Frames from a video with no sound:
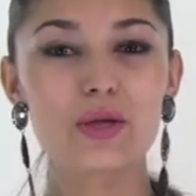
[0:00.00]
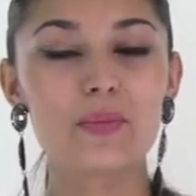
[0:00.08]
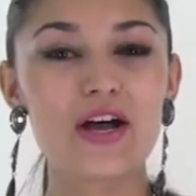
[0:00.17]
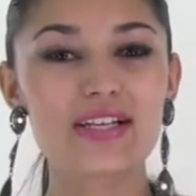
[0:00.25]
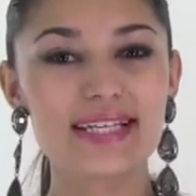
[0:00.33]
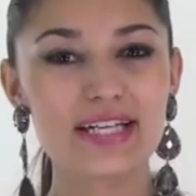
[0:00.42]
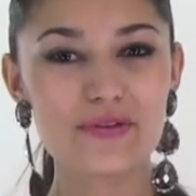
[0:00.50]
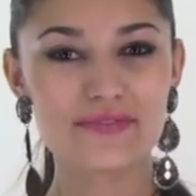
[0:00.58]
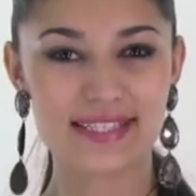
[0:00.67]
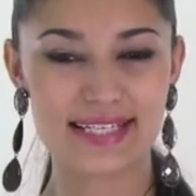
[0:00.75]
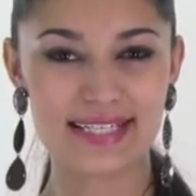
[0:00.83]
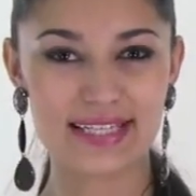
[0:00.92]
The bras that you
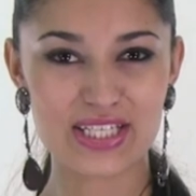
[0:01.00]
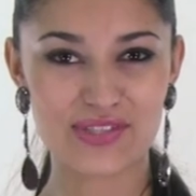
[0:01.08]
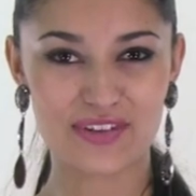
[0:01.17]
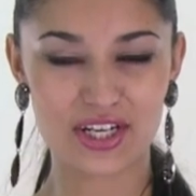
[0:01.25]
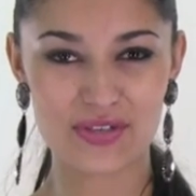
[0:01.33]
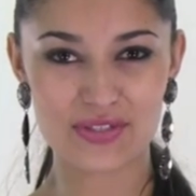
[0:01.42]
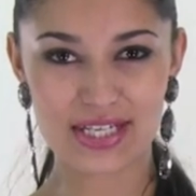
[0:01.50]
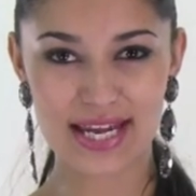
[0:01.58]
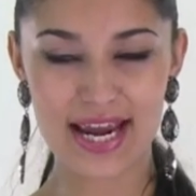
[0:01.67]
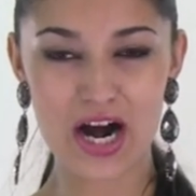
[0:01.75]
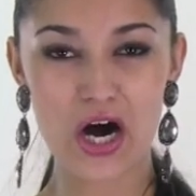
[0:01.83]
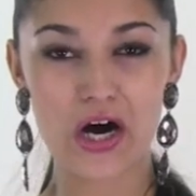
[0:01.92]
have seen in this video
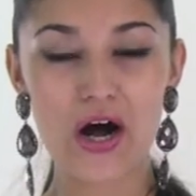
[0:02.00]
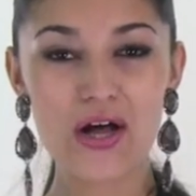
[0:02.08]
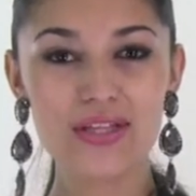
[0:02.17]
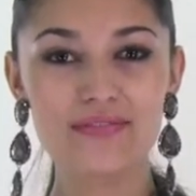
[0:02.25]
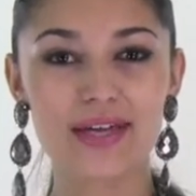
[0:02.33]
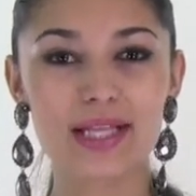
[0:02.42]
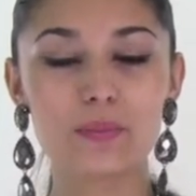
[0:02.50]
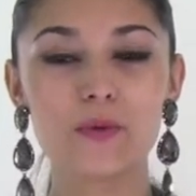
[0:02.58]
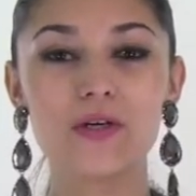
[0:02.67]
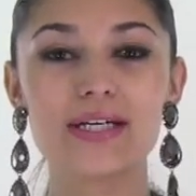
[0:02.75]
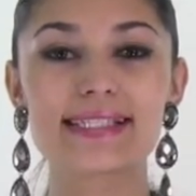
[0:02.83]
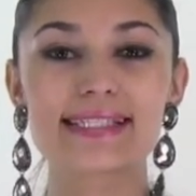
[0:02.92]
today are all
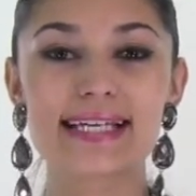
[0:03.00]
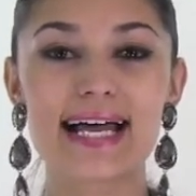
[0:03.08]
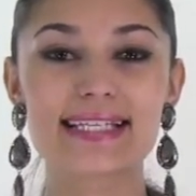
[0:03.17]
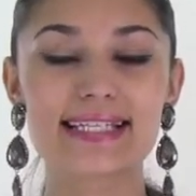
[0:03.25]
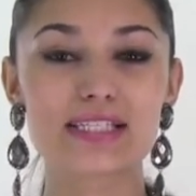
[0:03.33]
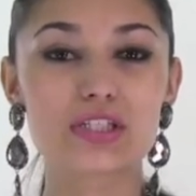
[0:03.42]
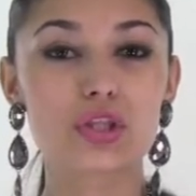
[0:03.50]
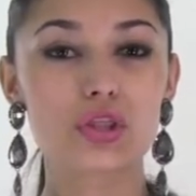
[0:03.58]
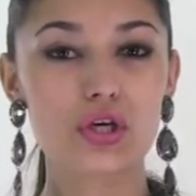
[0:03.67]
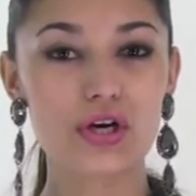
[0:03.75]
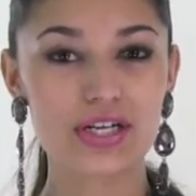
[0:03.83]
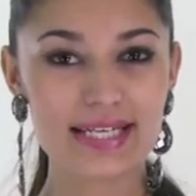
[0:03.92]
available in sizes
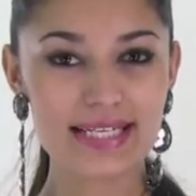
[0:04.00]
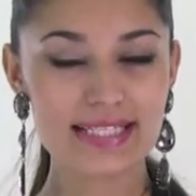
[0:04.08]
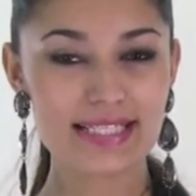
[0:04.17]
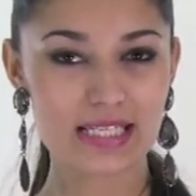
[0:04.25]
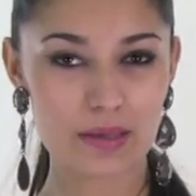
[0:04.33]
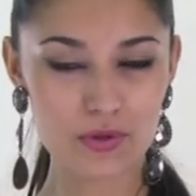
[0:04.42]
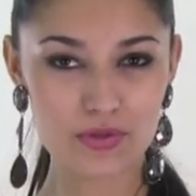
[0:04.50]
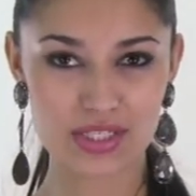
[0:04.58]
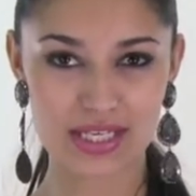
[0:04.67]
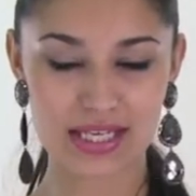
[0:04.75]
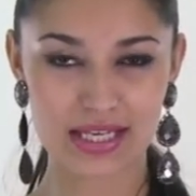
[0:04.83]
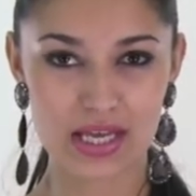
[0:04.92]
30 double
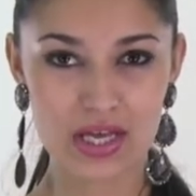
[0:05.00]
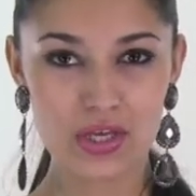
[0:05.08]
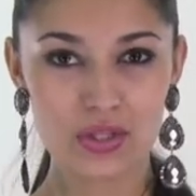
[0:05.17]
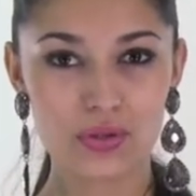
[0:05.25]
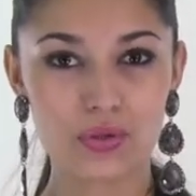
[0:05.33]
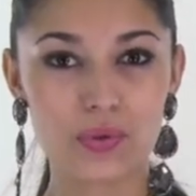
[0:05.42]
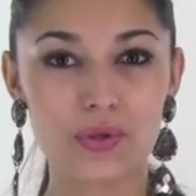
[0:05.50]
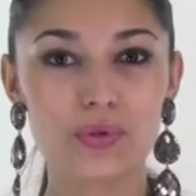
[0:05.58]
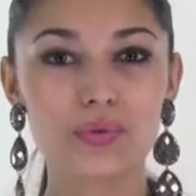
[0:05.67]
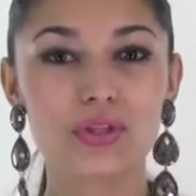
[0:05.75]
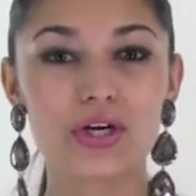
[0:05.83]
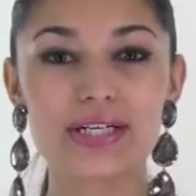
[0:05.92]
D
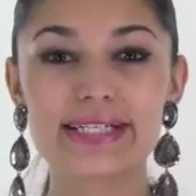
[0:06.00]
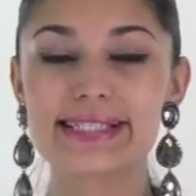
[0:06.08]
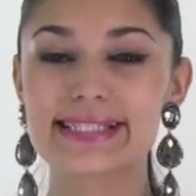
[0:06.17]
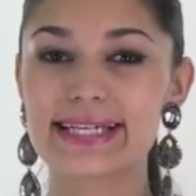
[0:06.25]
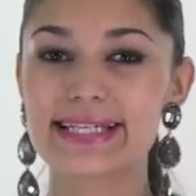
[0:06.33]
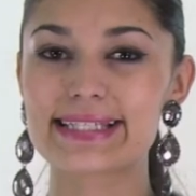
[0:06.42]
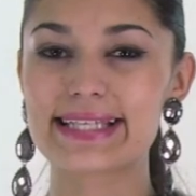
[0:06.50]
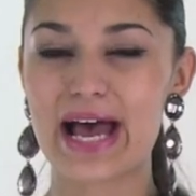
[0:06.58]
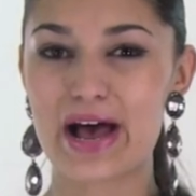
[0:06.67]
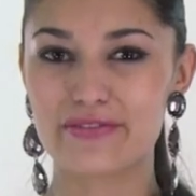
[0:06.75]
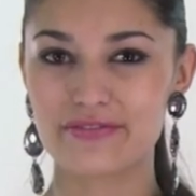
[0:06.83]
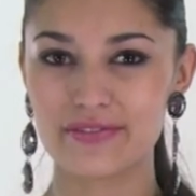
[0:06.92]
through
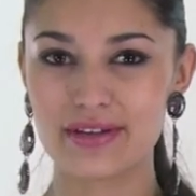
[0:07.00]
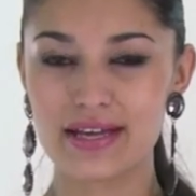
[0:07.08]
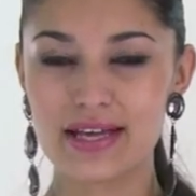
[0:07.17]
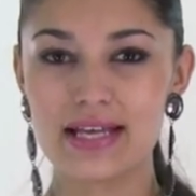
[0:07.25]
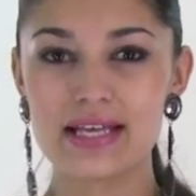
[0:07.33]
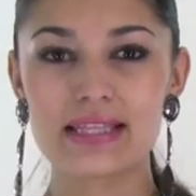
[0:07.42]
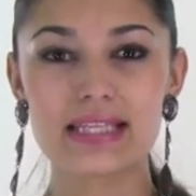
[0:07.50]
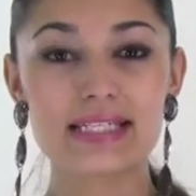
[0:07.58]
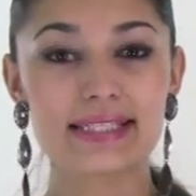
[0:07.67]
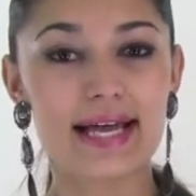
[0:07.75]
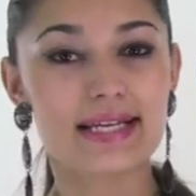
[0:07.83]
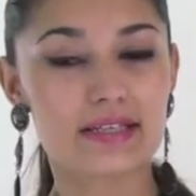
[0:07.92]
36F.
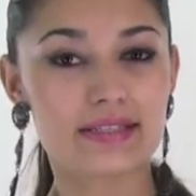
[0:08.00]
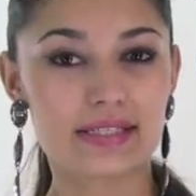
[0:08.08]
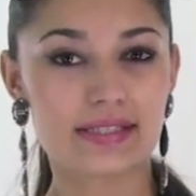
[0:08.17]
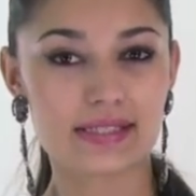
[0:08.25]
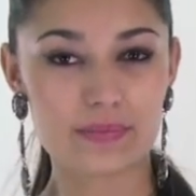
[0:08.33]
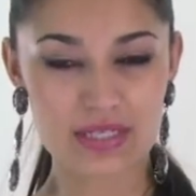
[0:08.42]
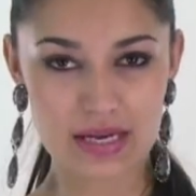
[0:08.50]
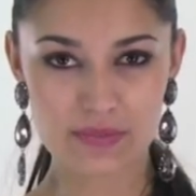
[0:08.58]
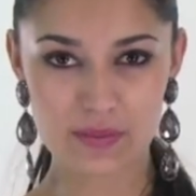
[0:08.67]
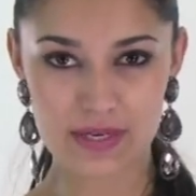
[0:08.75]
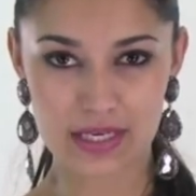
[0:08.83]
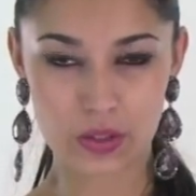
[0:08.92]
These sizes can
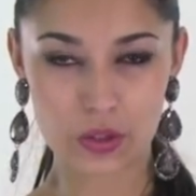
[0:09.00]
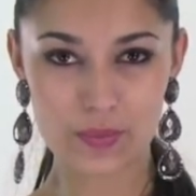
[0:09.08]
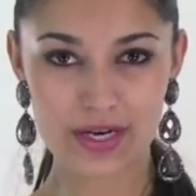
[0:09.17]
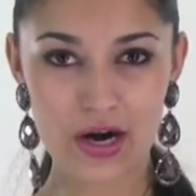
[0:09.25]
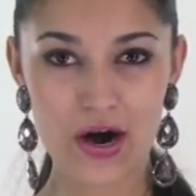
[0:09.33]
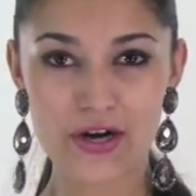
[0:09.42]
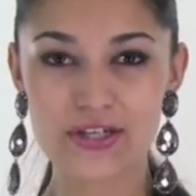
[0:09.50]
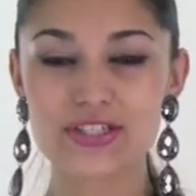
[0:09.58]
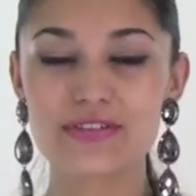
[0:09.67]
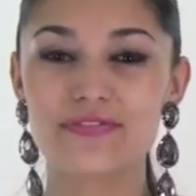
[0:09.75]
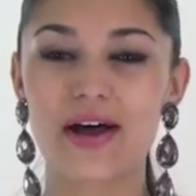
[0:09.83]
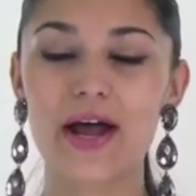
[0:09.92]
sometimes be a little bit
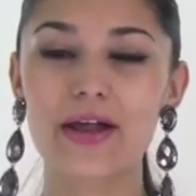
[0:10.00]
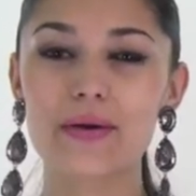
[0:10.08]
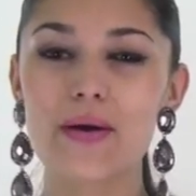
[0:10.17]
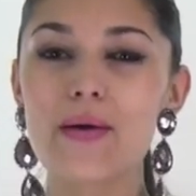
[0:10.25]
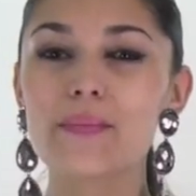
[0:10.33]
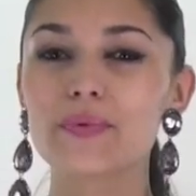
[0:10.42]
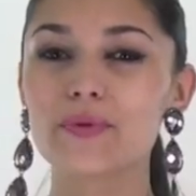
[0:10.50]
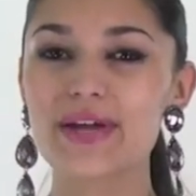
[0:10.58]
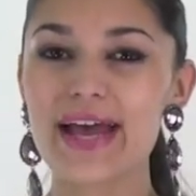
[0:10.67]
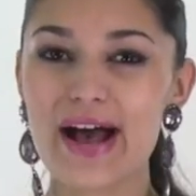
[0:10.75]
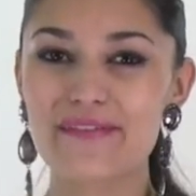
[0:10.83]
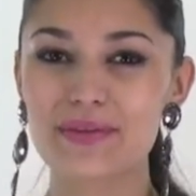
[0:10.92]
harder to find, but
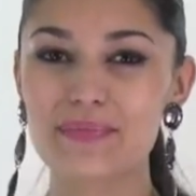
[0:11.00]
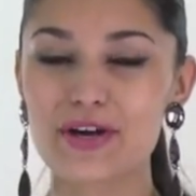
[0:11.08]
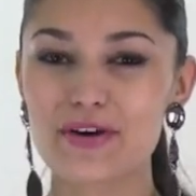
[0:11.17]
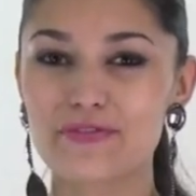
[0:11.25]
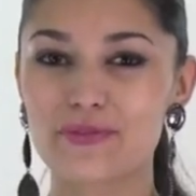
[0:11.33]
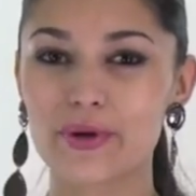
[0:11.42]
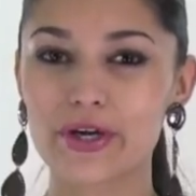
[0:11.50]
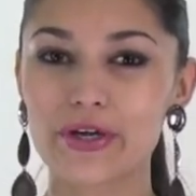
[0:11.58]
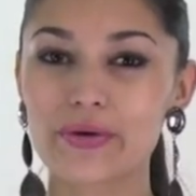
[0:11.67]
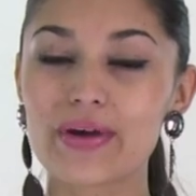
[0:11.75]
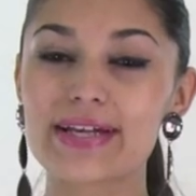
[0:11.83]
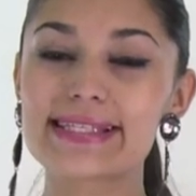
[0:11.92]
we have them here for
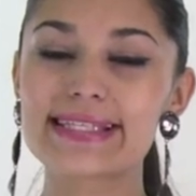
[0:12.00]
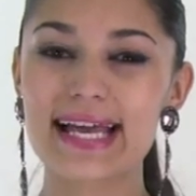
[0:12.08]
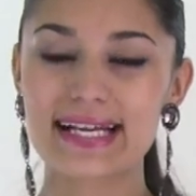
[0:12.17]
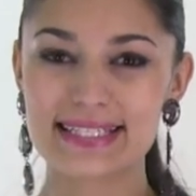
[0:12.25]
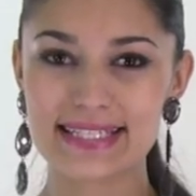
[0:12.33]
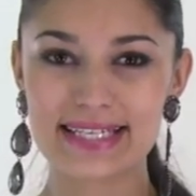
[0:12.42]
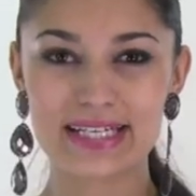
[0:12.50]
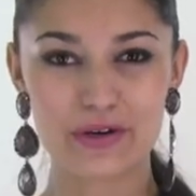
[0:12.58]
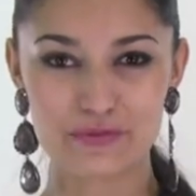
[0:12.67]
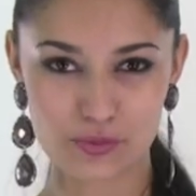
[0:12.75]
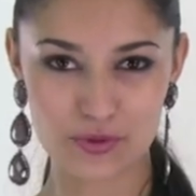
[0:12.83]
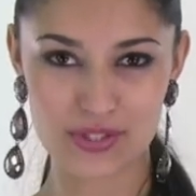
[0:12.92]
you in sexy,
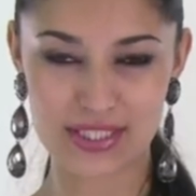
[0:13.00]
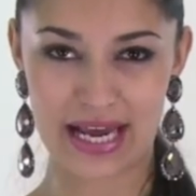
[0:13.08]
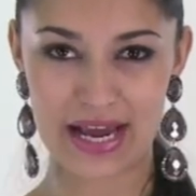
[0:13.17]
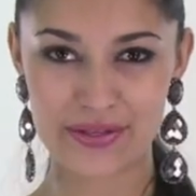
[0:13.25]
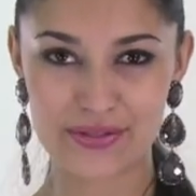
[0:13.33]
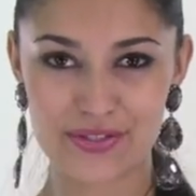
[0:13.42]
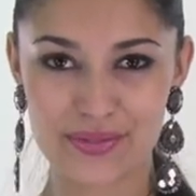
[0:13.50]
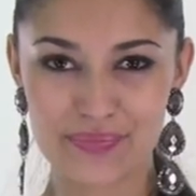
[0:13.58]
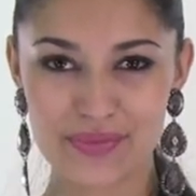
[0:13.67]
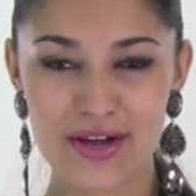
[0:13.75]
comfortable styles.